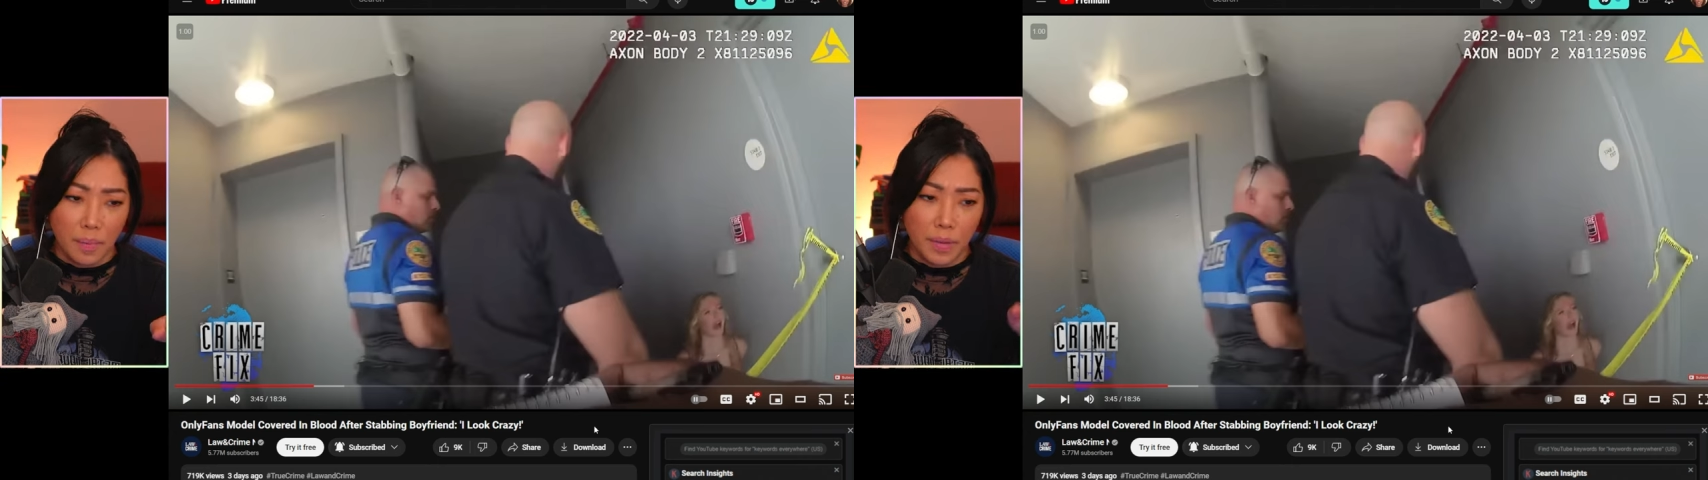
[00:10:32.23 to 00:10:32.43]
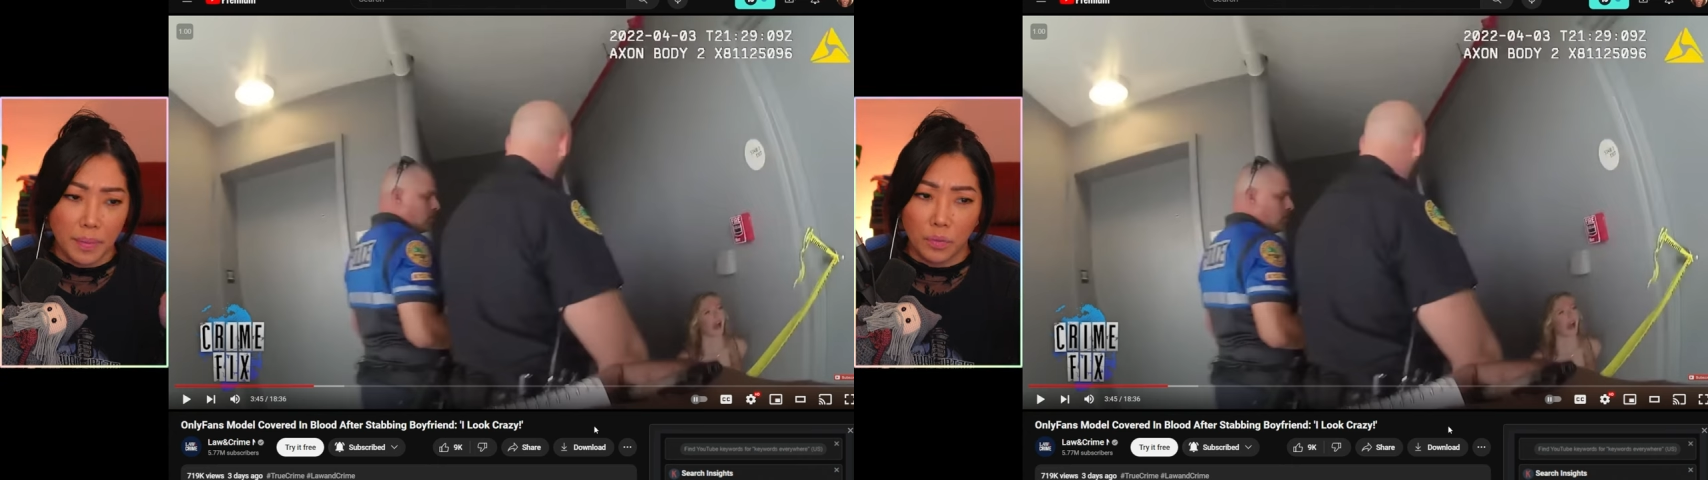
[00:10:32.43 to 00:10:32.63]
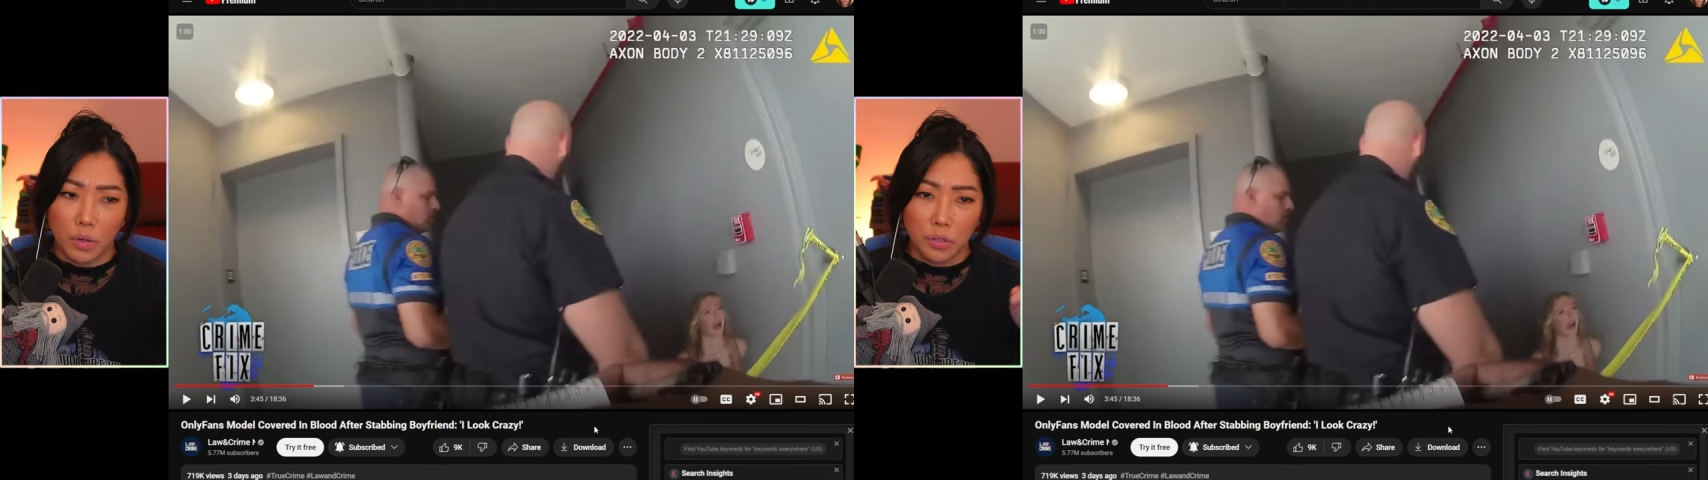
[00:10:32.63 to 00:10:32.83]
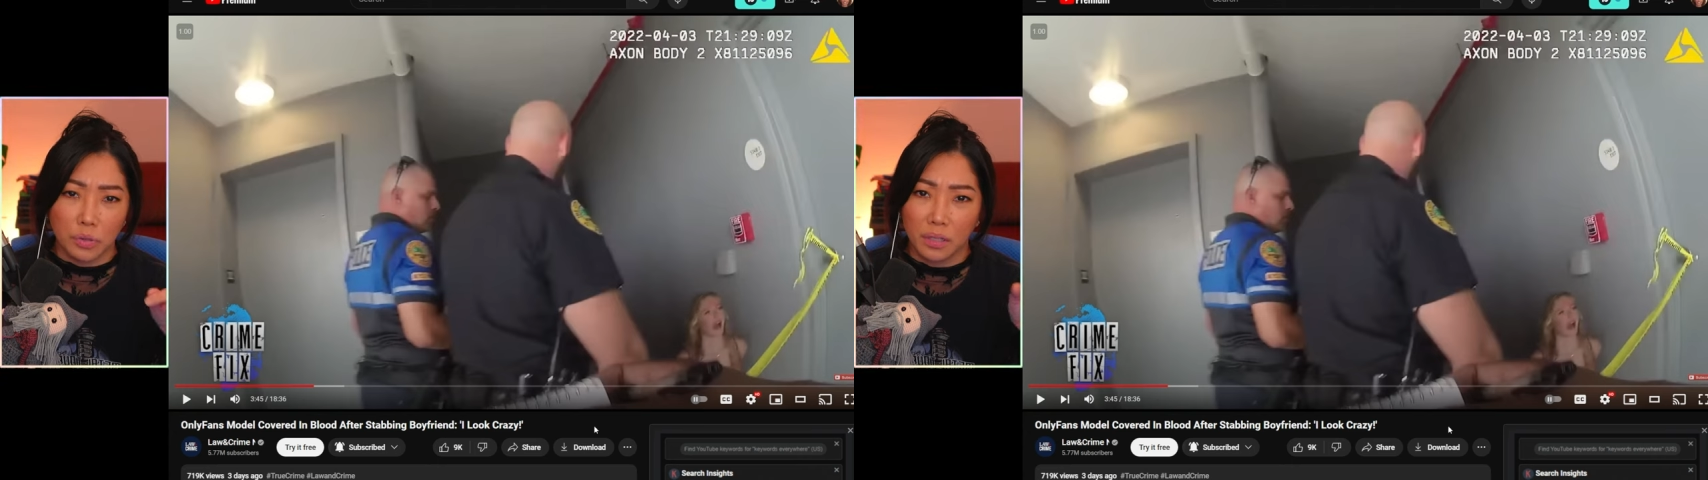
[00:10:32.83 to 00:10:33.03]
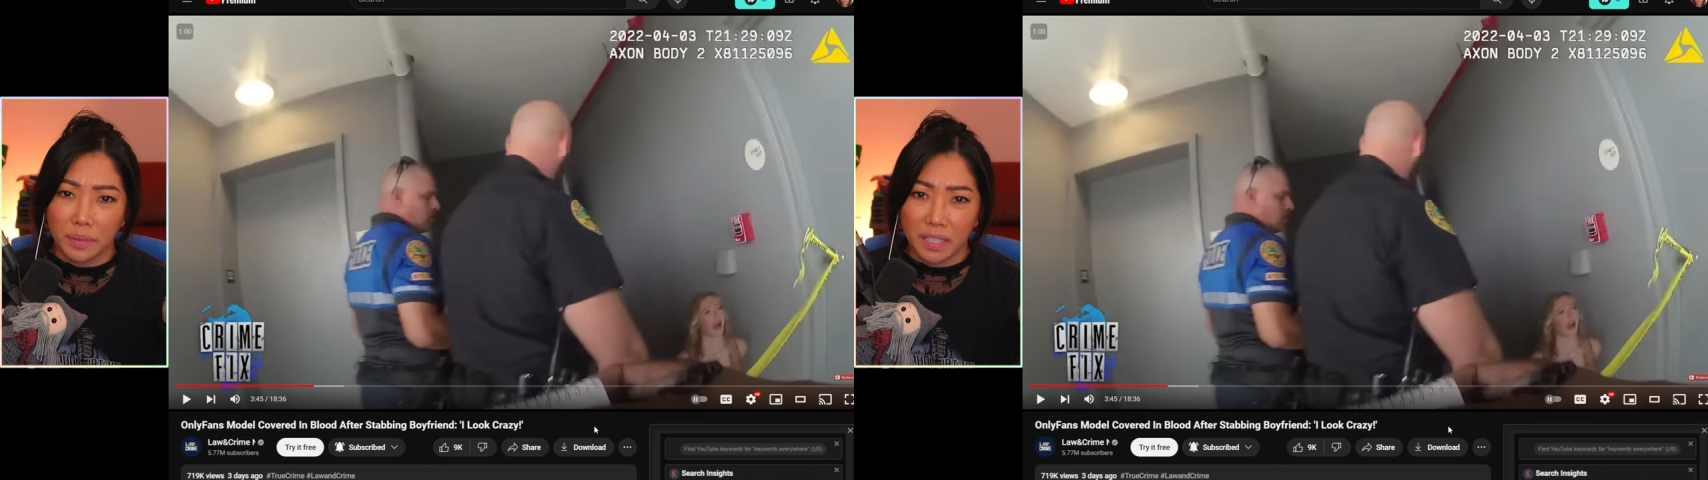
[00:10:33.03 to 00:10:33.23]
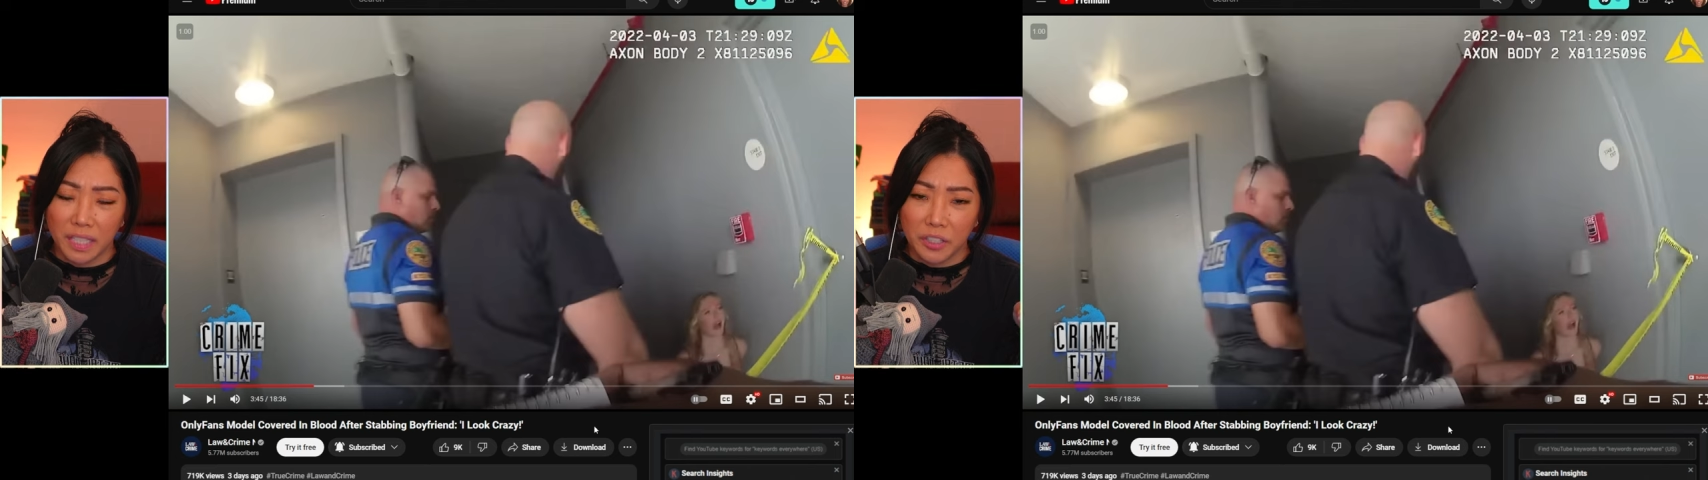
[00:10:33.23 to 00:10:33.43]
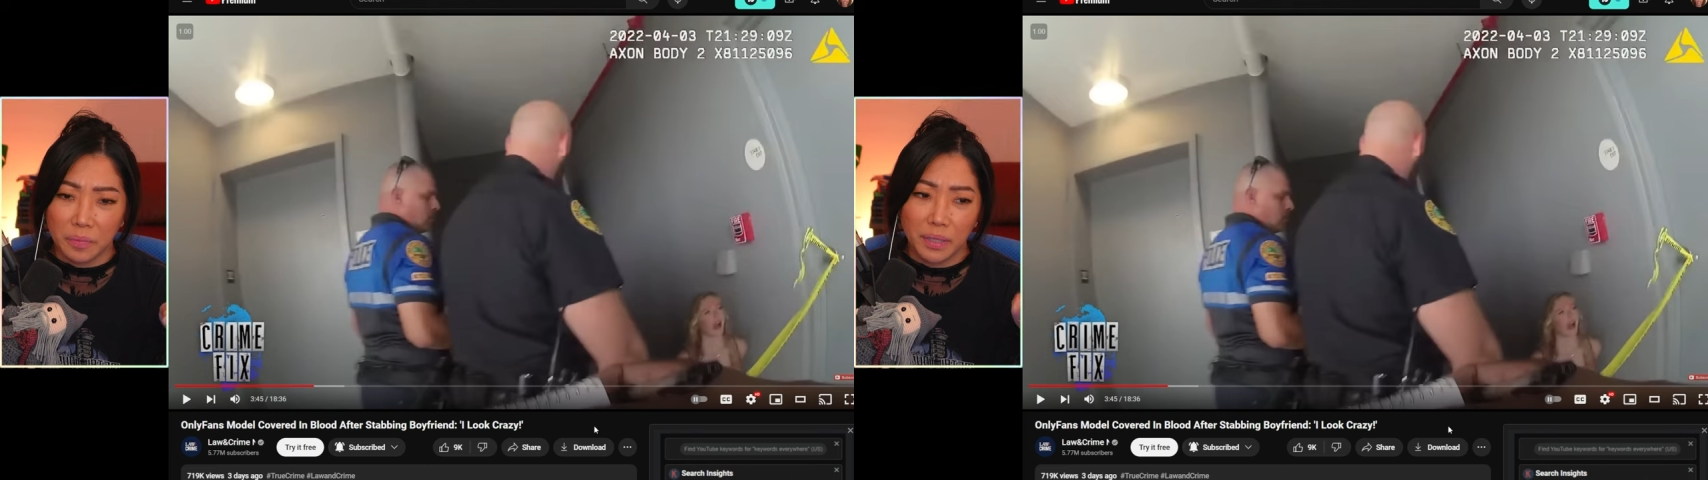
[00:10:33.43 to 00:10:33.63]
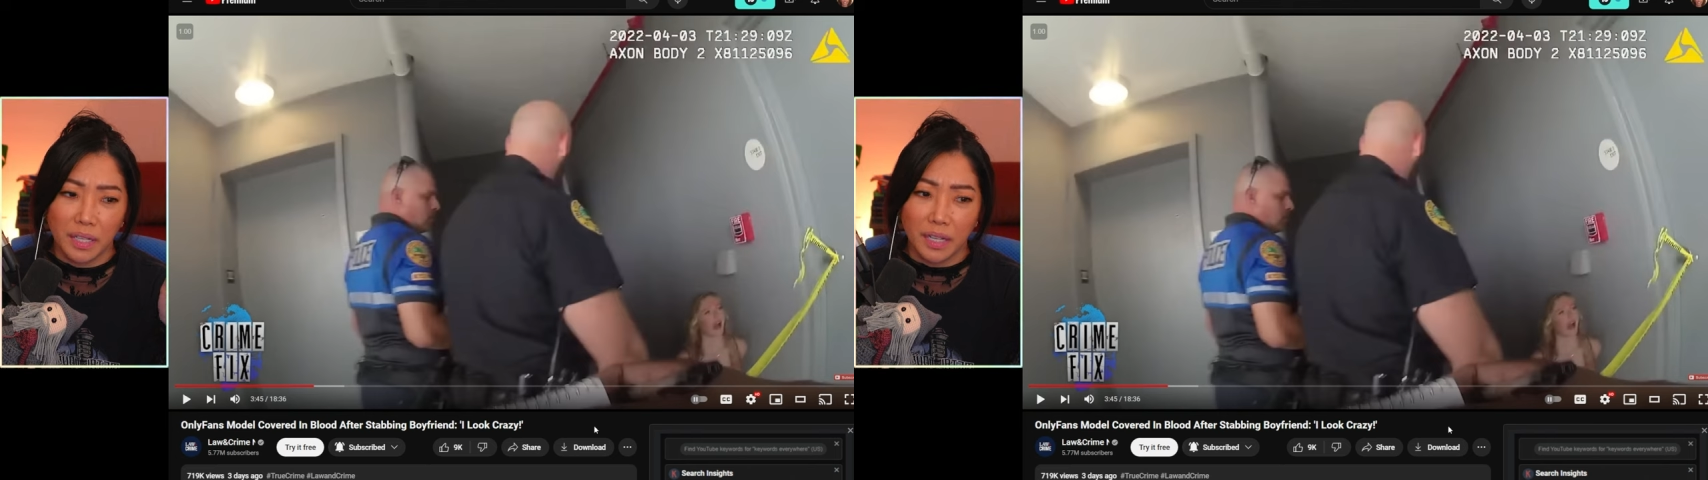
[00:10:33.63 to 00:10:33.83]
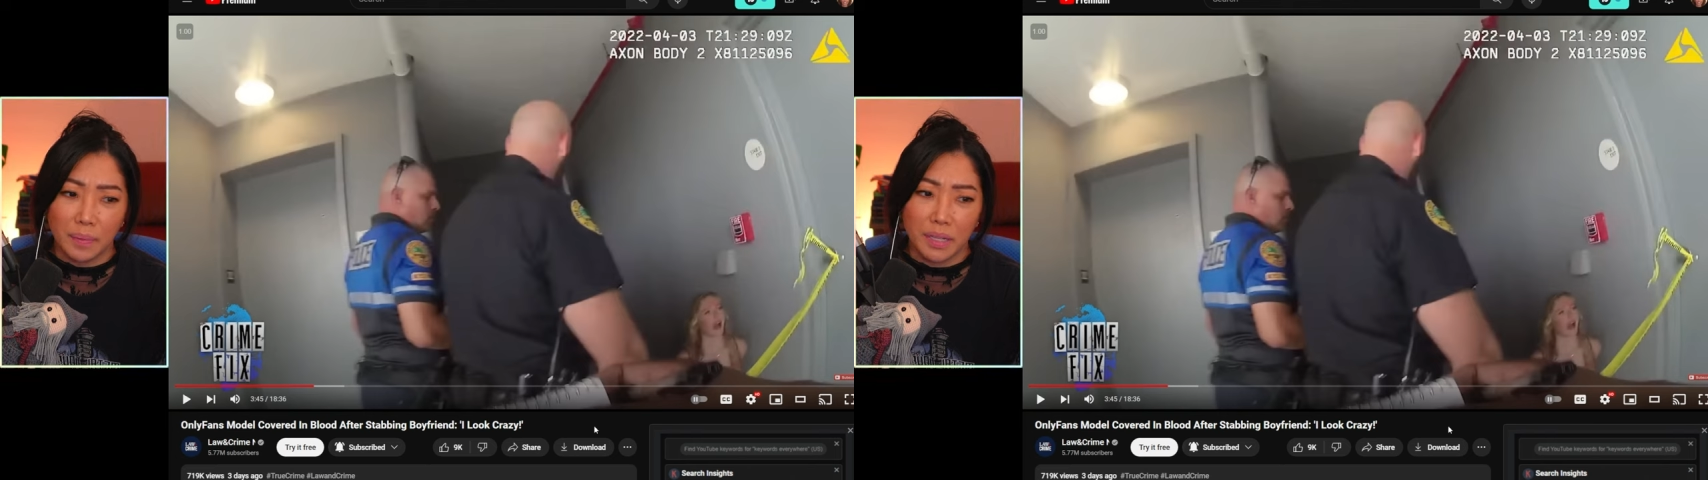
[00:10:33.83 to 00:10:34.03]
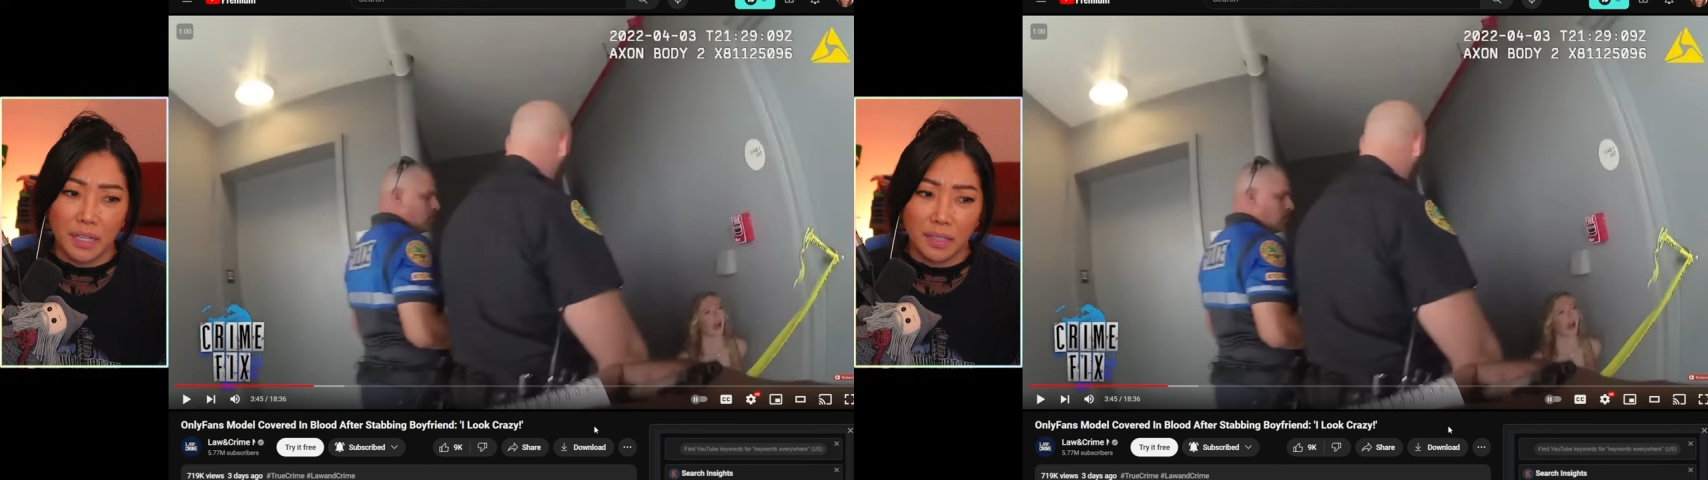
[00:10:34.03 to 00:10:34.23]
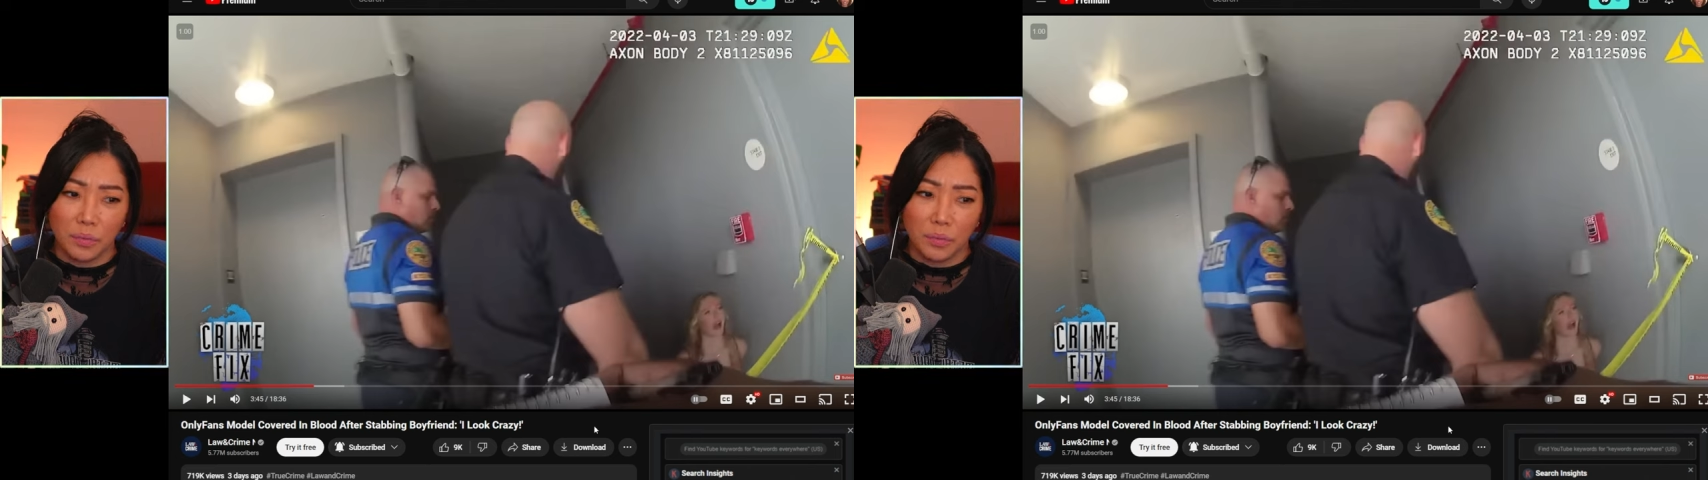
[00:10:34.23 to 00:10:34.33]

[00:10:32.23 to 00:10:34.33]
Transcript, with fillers: Maybe the walls are a little bit thicker, but I mean,